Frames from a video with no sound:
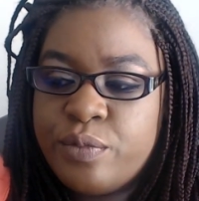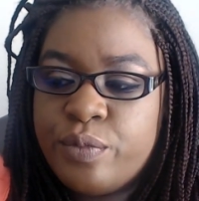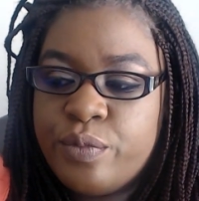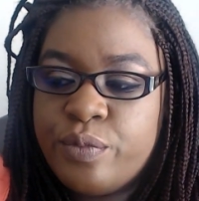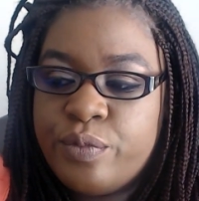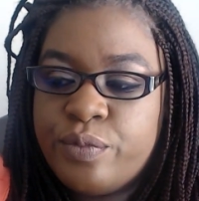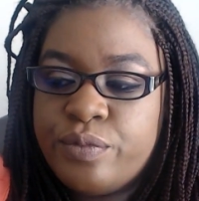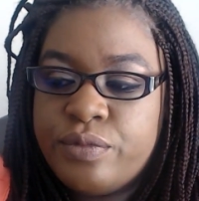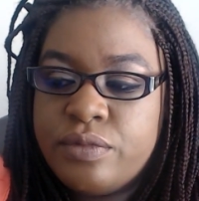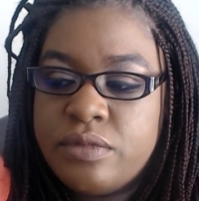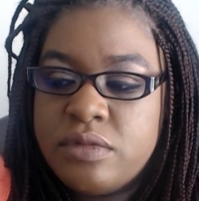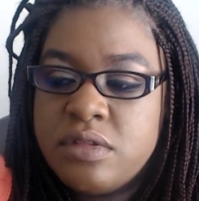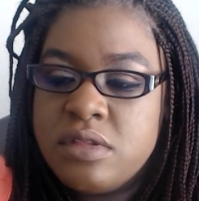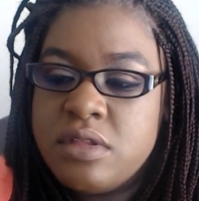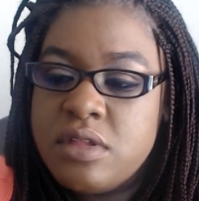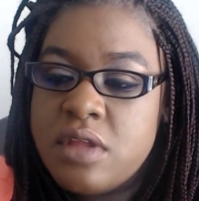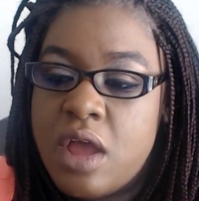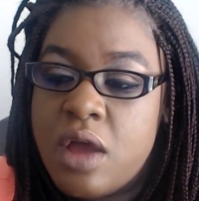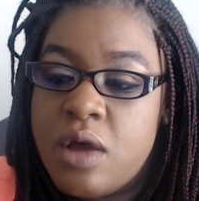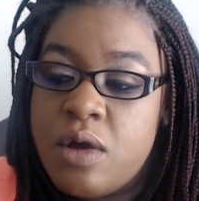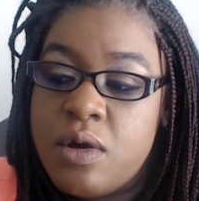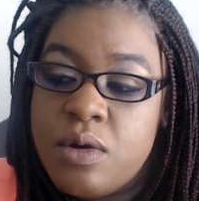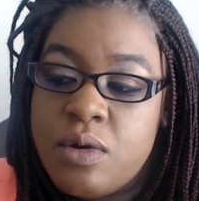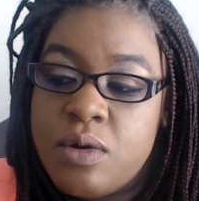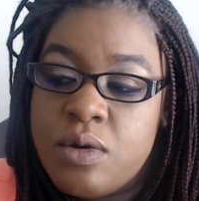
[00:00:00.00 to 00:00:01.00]

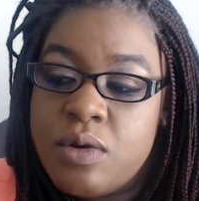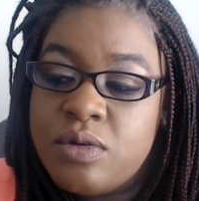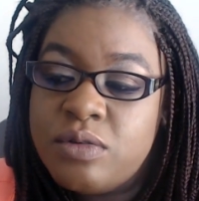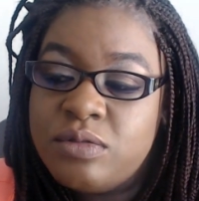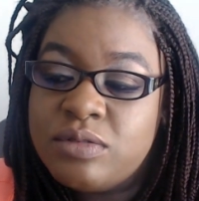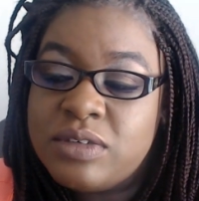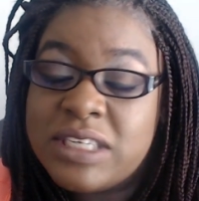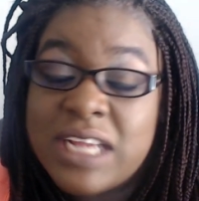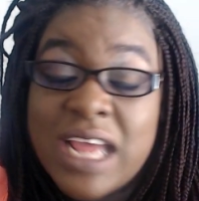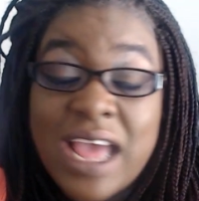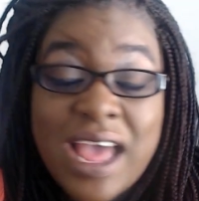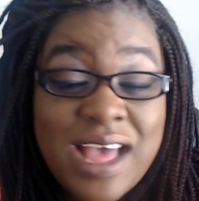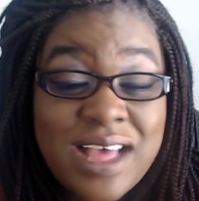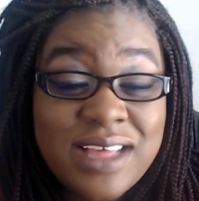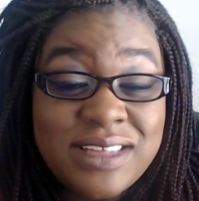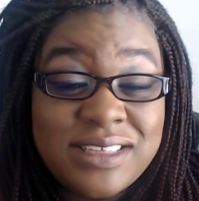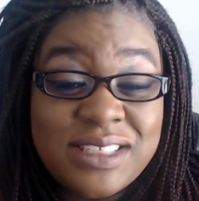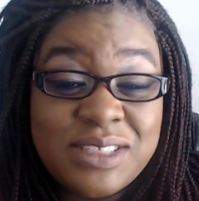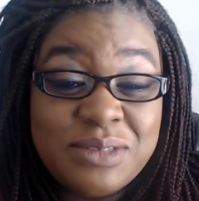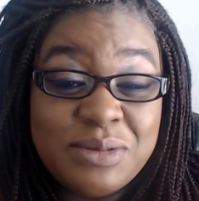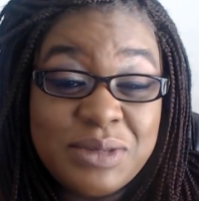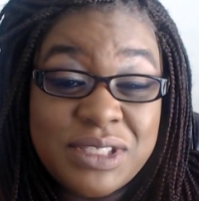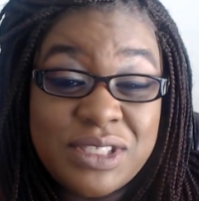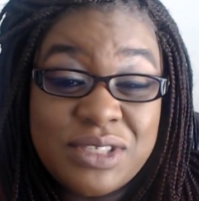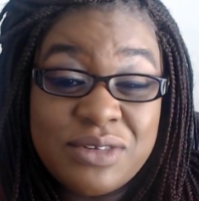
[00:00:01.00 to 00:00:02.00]
No
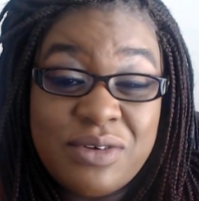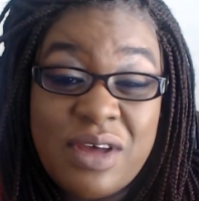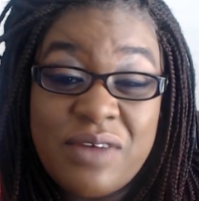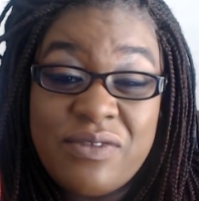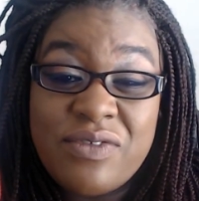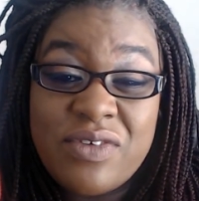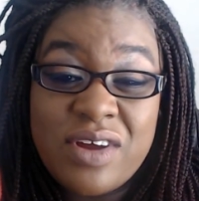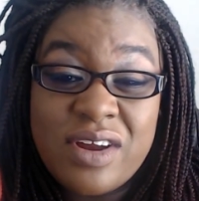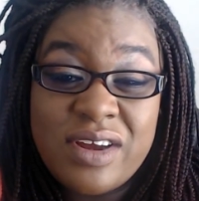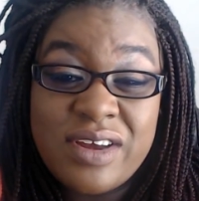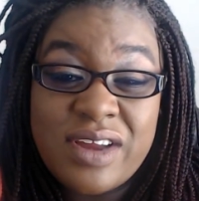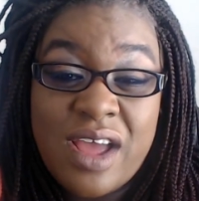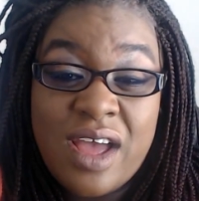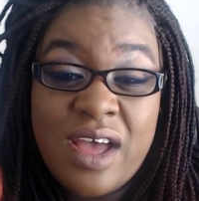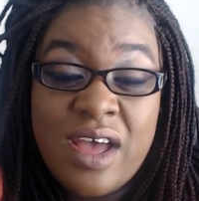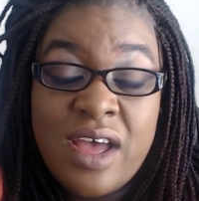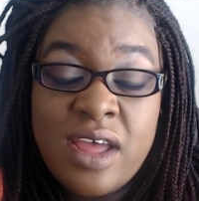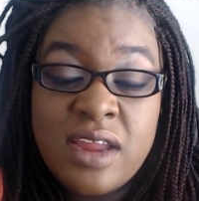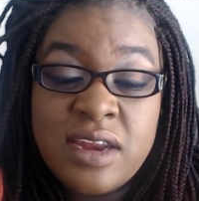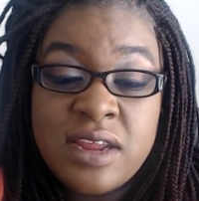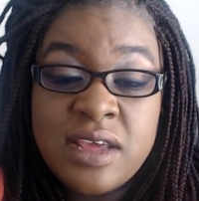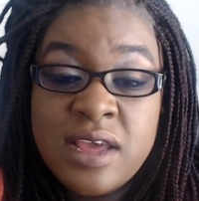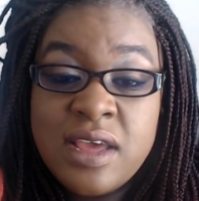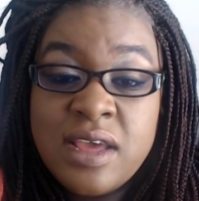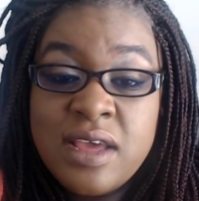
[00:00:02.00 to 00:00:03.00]
tests whatsoever are
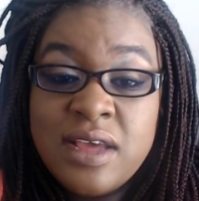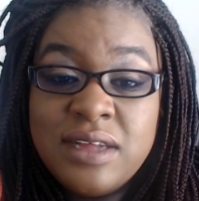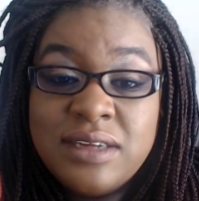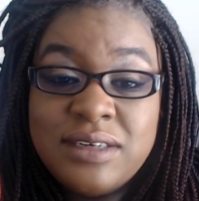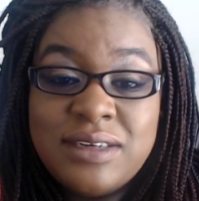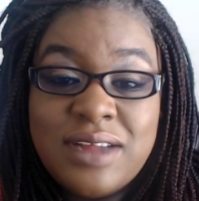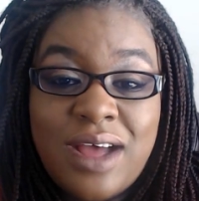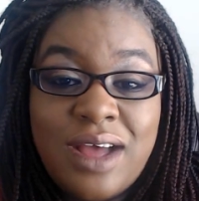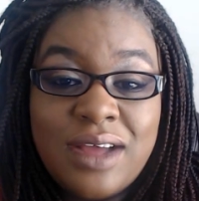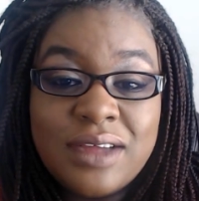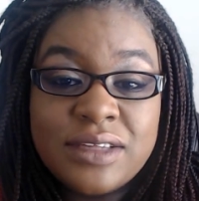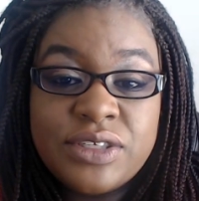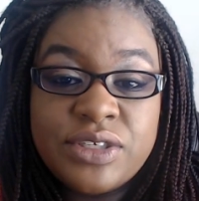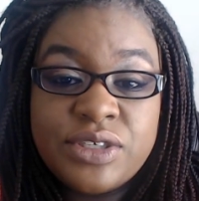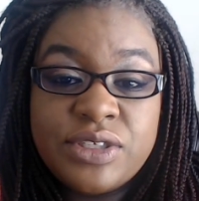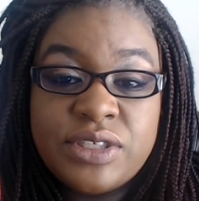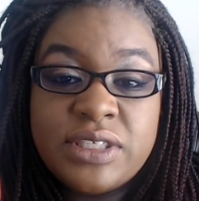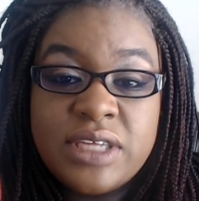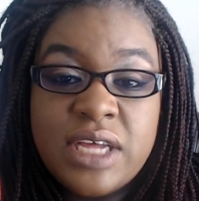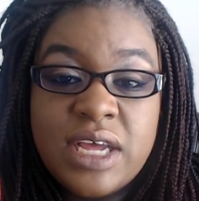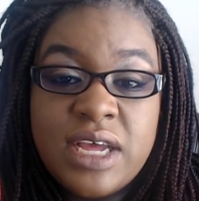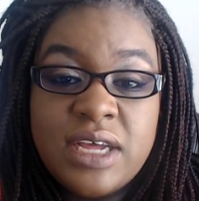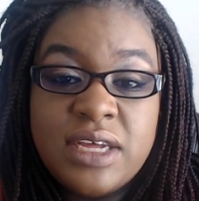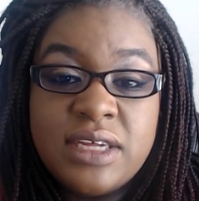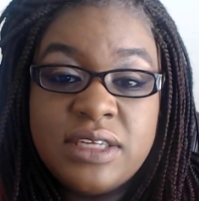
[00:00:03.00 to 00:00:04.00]
done. Doctor
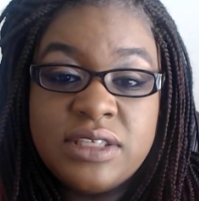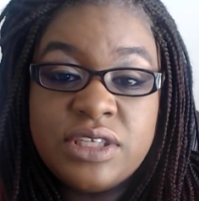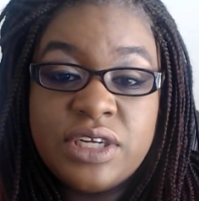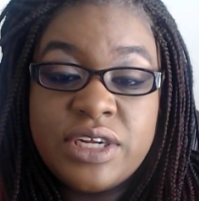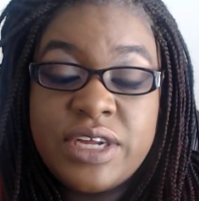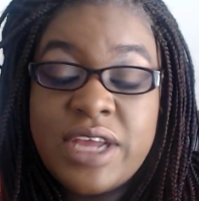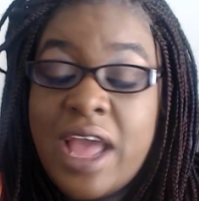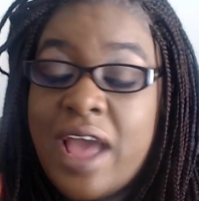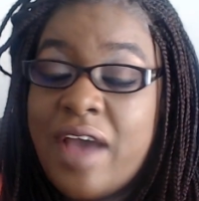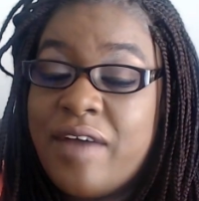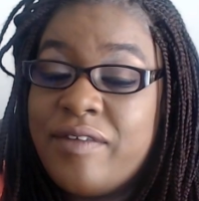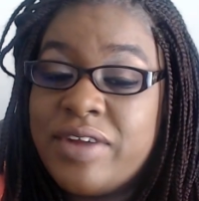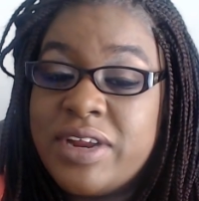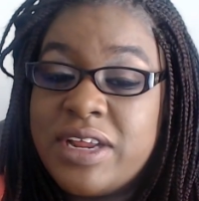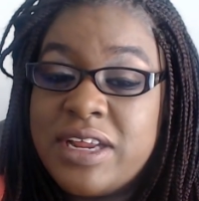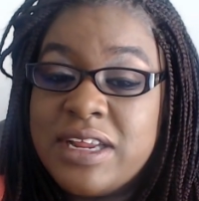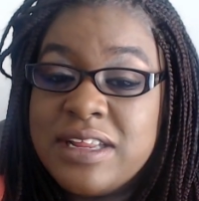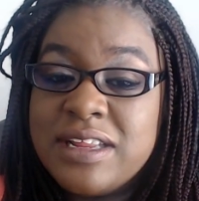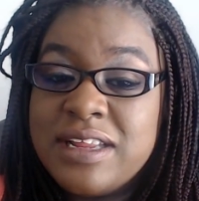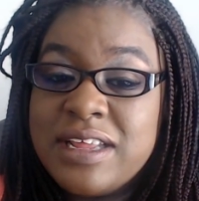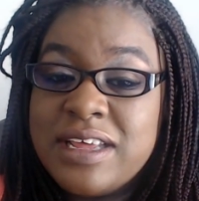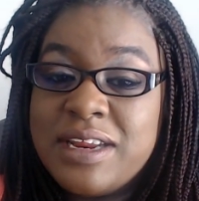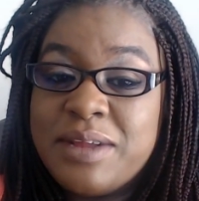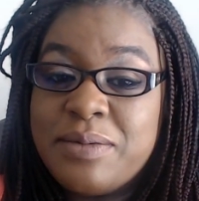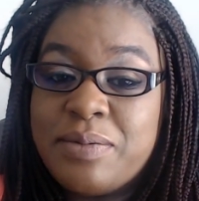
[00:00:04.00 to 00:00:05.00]
says, are you having any
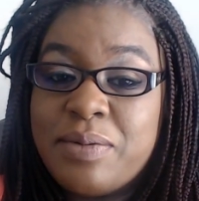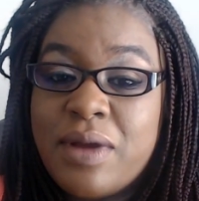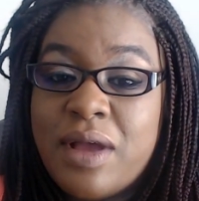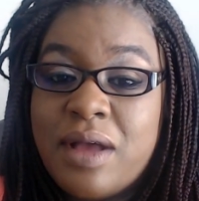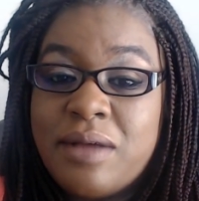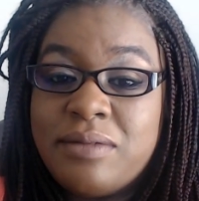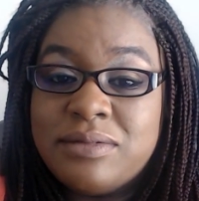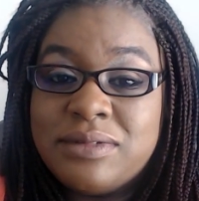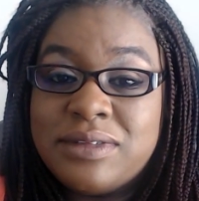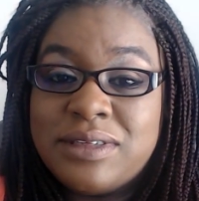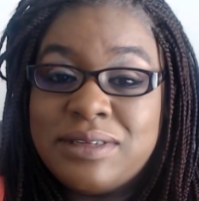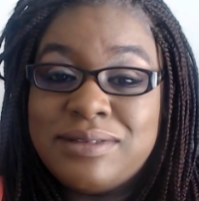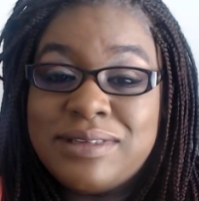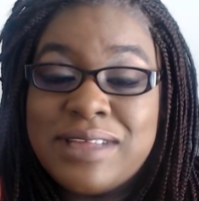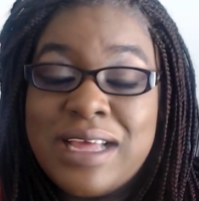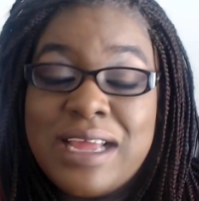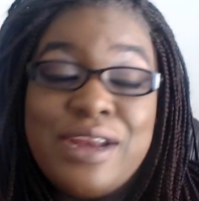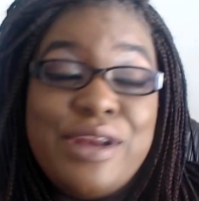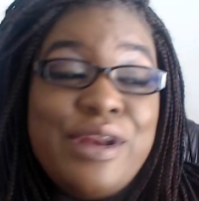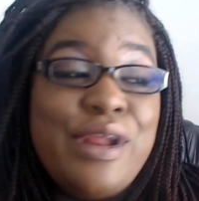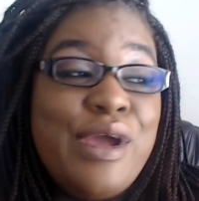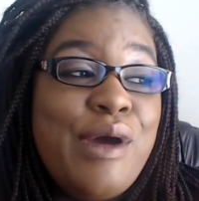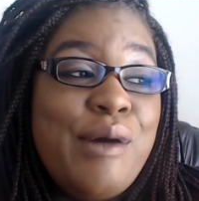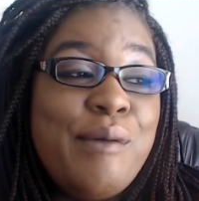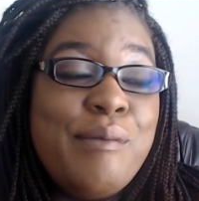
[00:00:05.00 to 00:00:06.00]
lady problems? I was like,
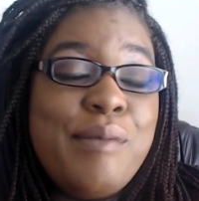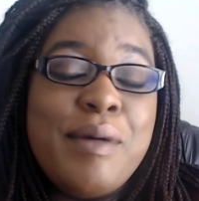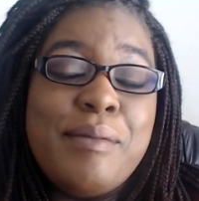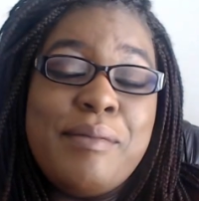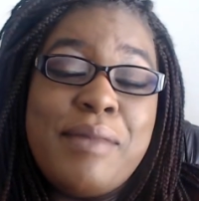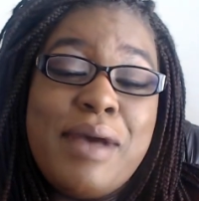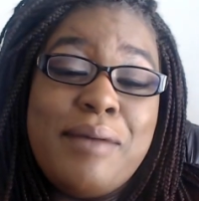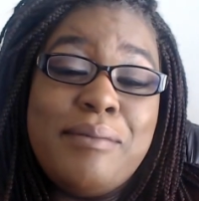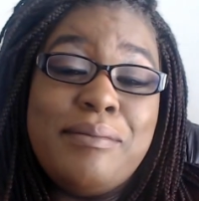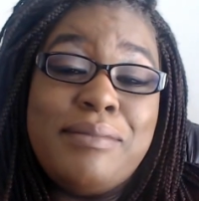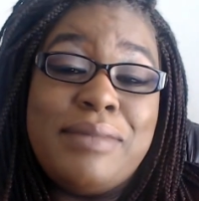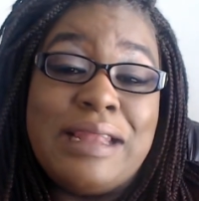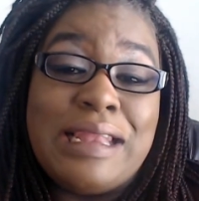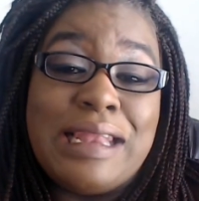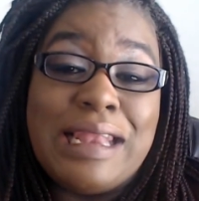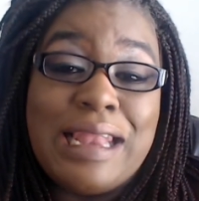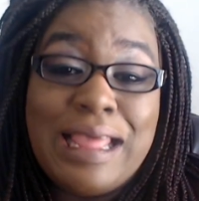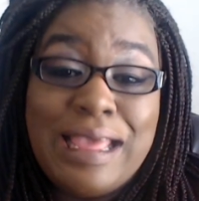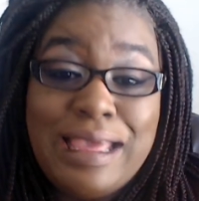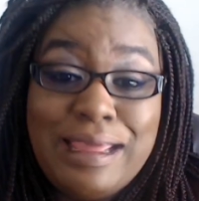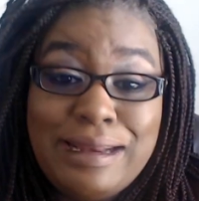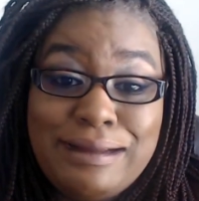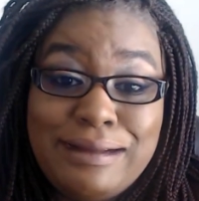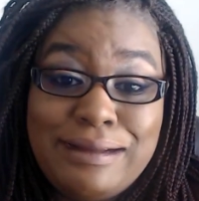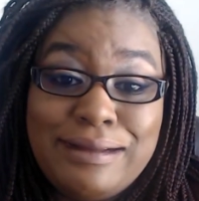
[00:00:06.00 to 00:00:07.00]
no, but my
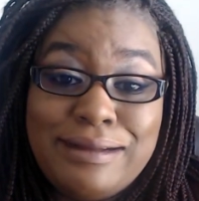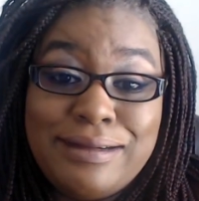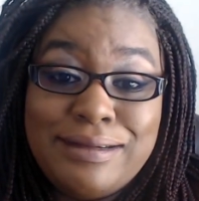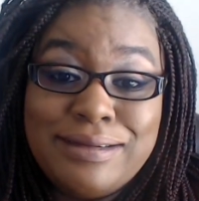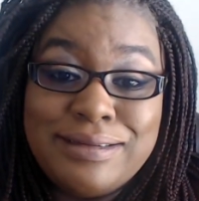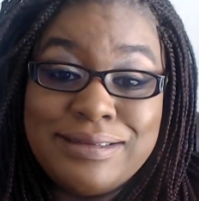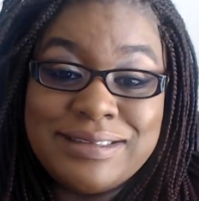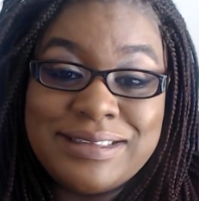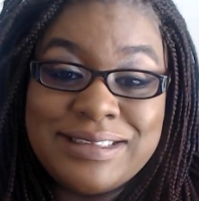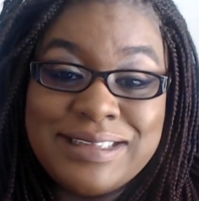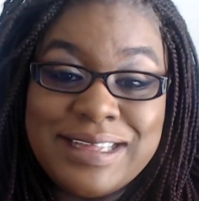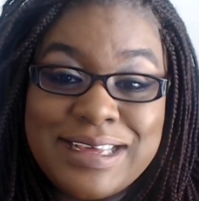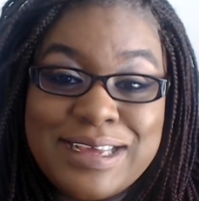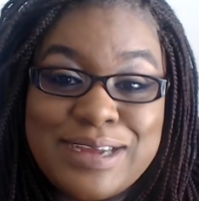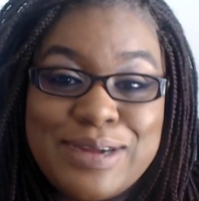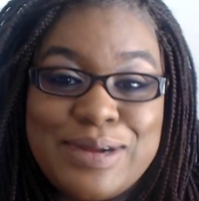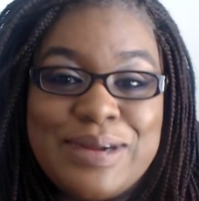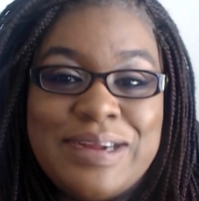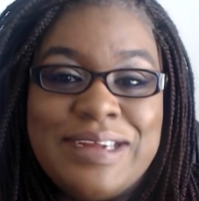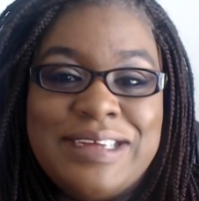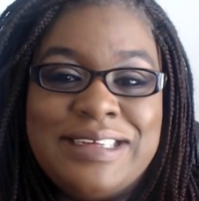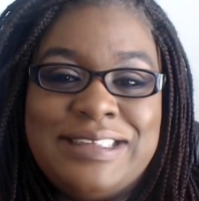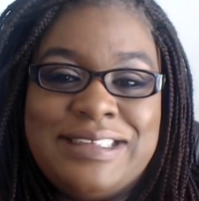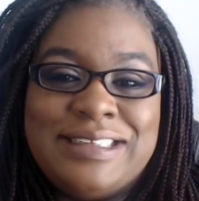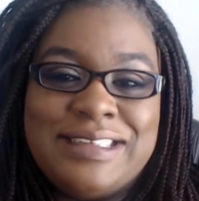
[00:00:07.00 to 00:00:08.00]
bladder hurts like
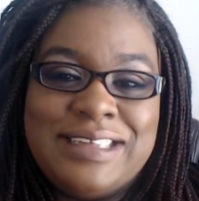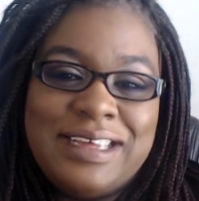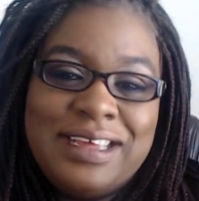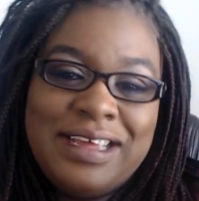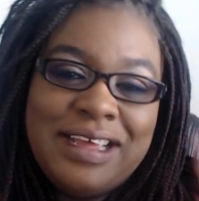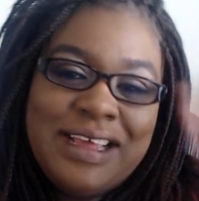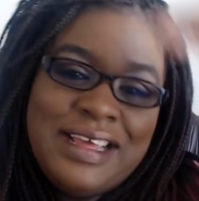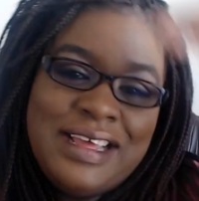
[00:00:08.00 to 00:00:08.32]
crazy.